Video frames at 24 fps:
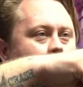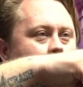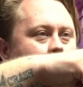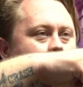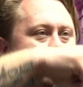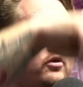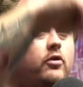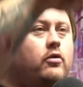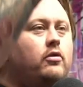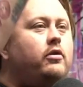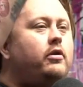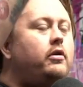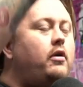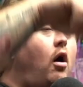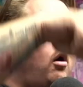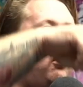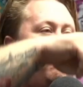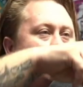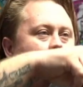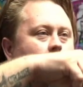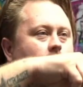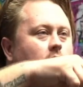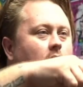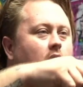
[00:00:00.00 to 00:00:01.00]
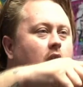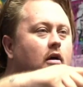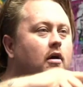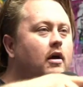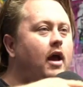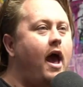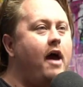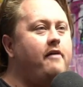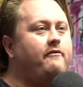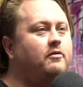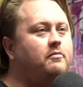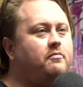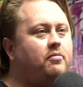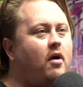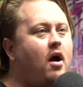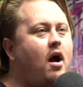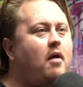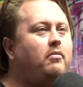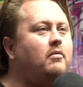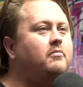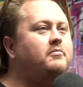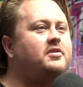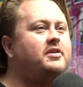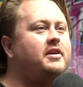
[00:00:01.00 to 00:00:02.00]
doodle-doot." Oh, having
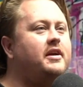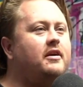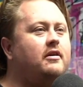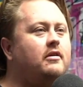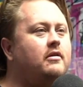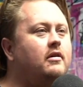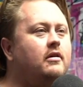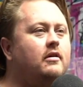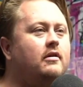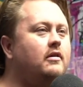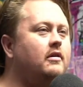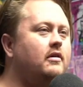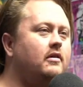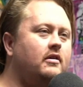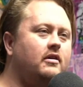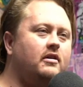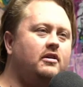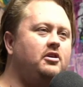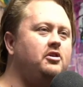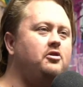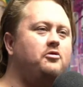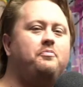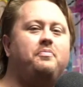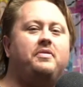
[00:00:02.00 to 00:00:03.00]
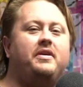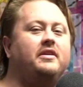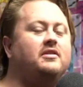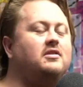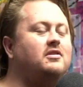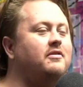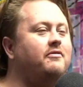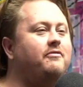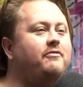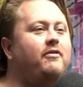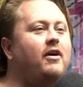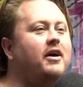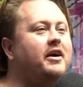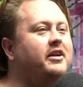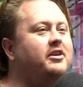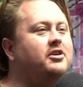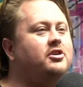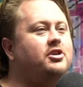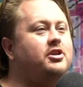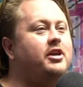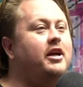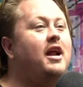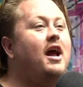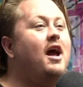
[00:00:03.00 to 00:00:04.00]
problems here. You piece of fucking
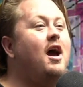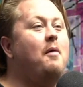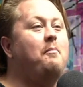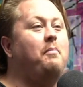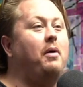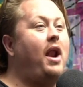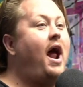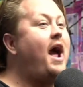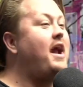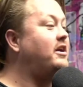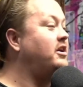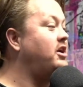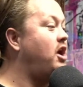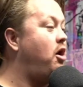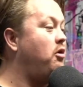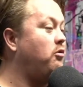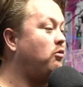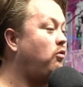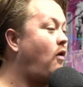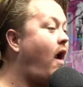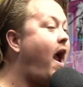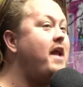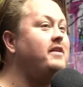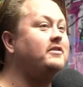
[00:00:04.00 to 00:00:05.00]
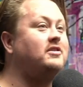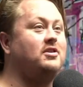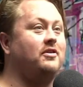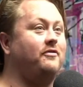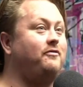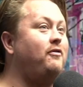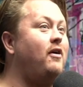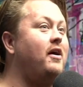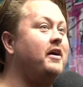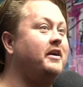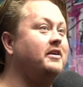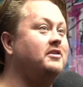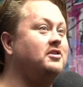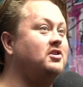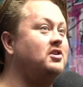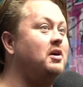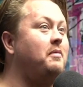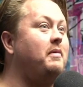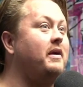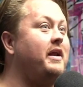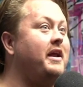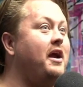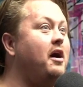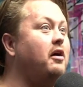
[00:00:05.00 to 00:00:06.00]
shit. But I can go right to fucking
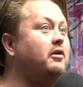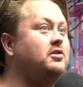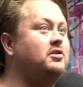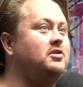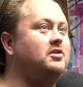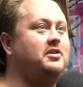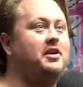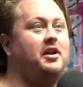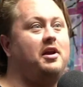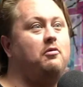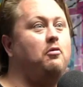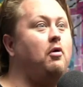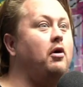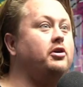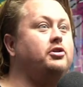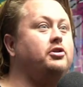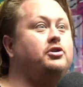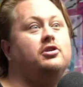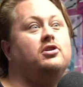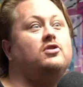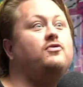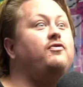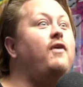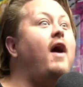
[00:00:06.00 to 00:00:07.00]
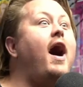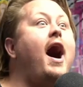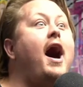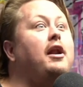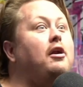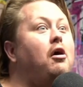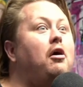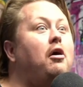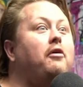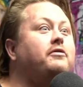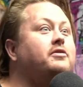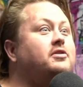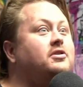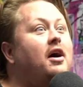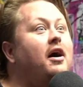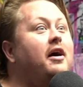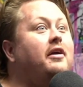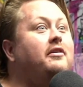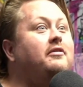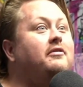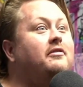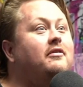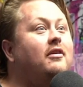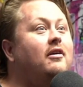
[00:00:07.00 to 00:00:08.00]
somebody else's and it works just fine all of a
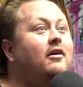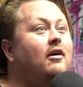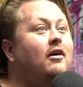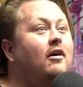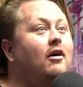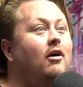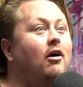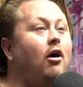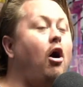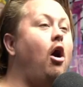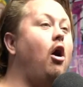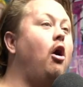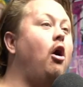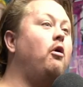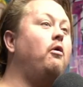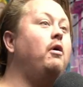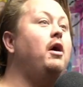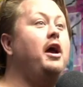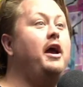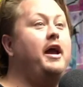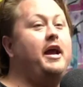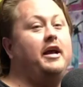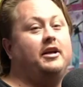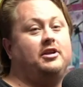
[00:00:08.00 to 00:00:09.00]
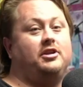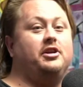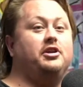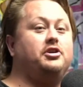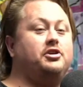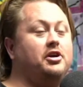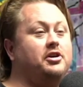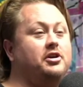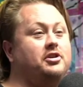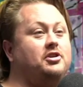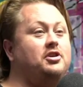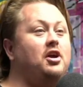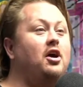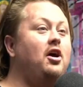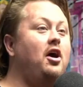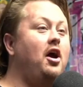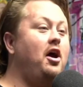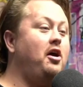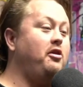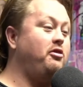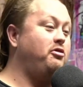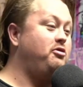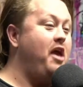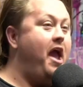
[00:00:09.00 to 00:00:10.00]
sudden. Oh, is it just
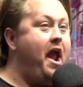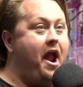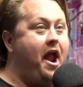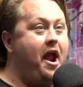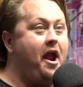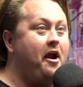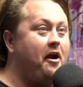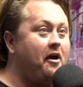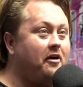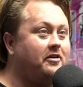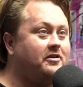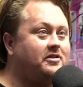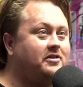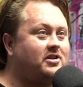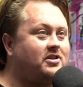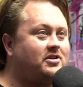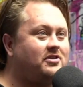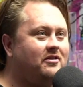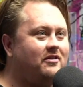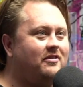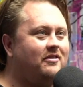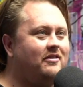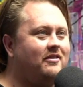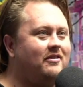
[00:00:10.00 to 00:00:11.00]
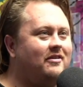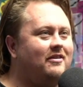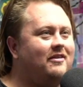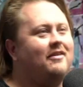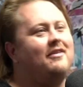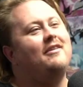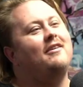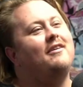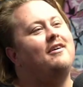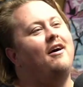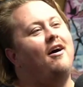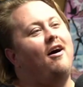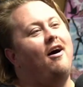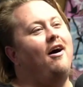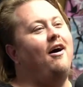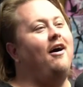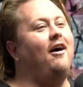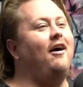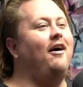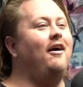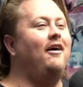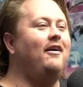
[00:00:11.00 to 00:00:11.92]
theirs? Huh.